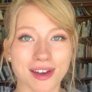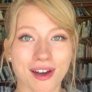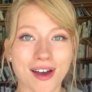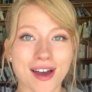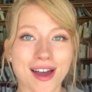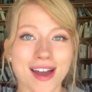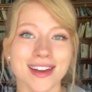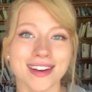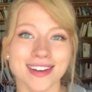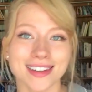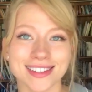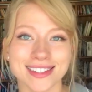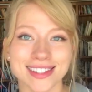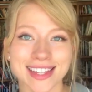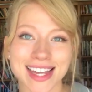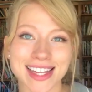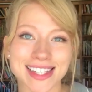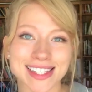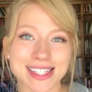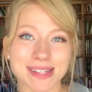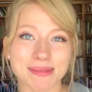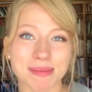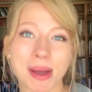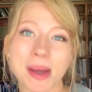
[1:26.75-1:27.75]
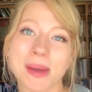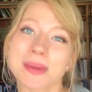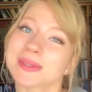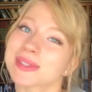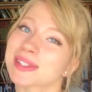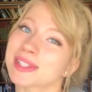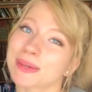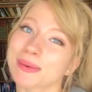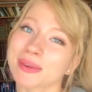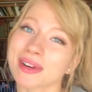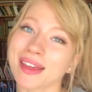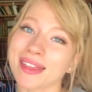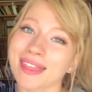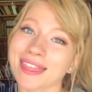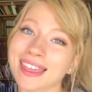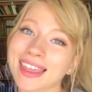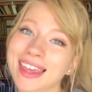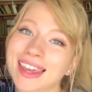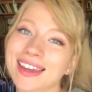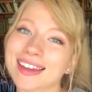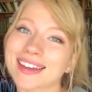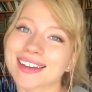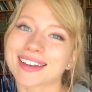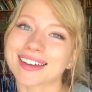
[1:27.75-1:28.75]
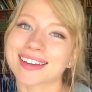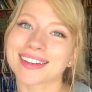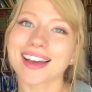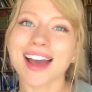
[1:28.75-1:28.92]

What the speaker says: on and test them out and see what I think.